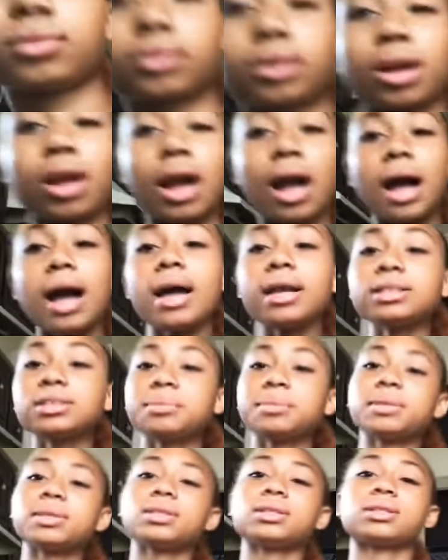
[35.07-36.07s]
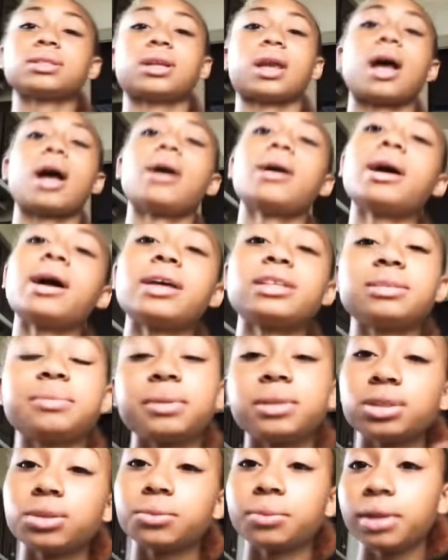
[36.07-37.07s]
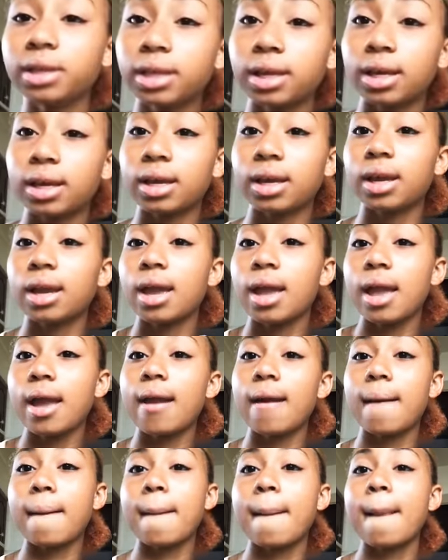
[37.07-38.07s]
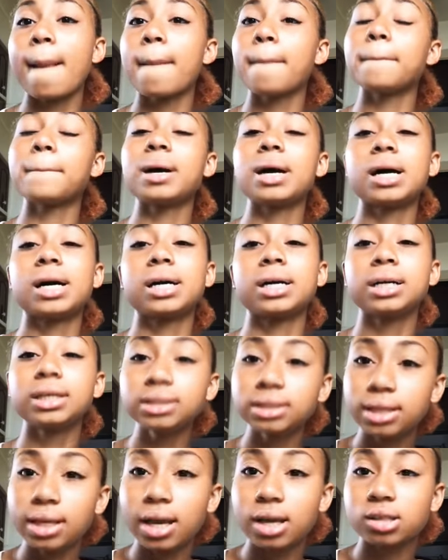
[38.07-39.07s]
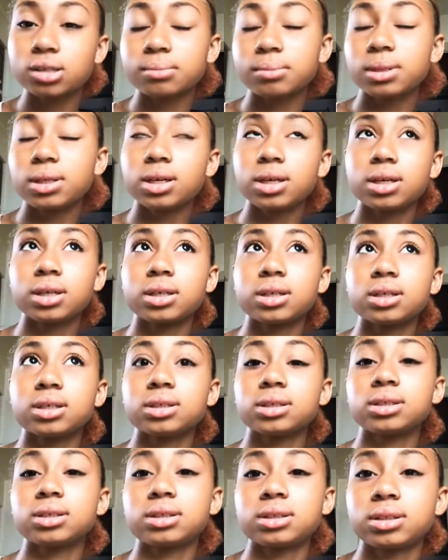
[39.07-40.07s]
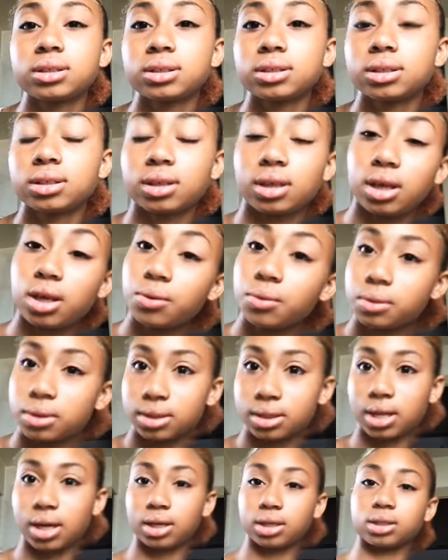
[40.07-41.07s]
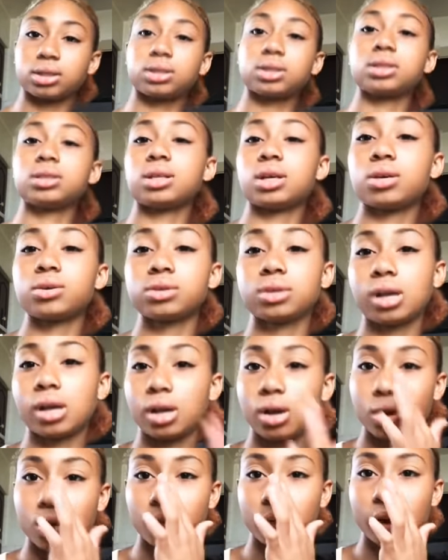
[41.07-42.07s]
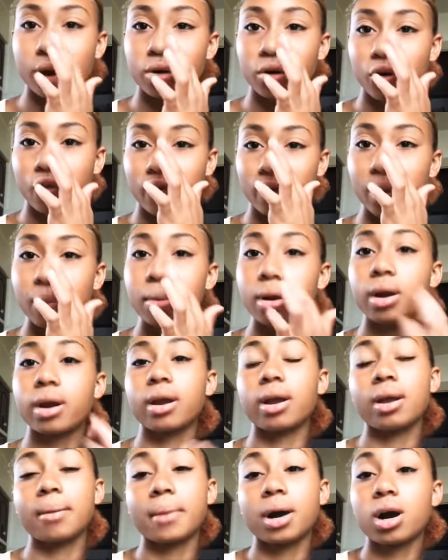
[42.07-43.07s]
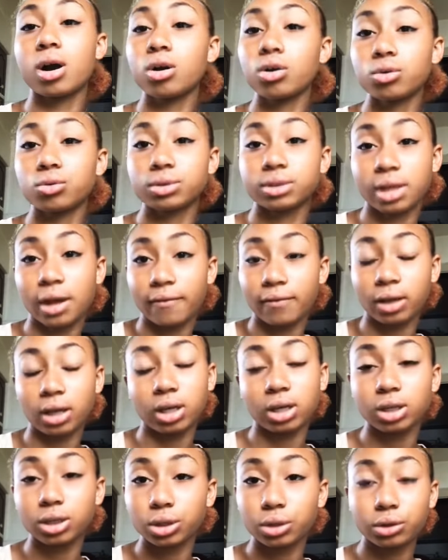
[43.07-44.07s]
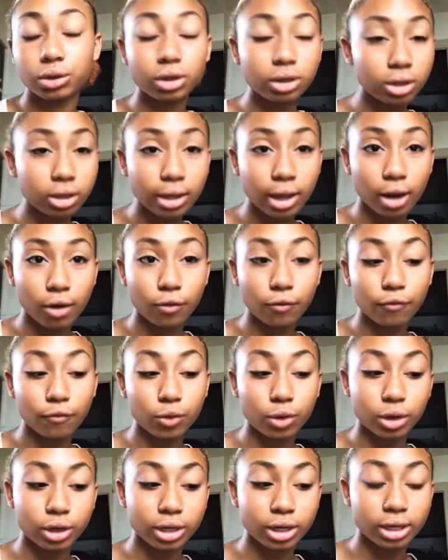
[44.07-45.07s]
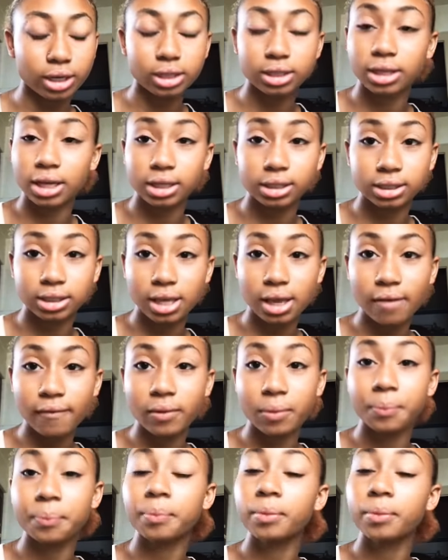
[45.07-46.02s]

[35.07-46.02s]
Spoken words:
I had spent the weekend at my auntie house because it was like around November and my uncle was having like a little cookout for Thanksgiving.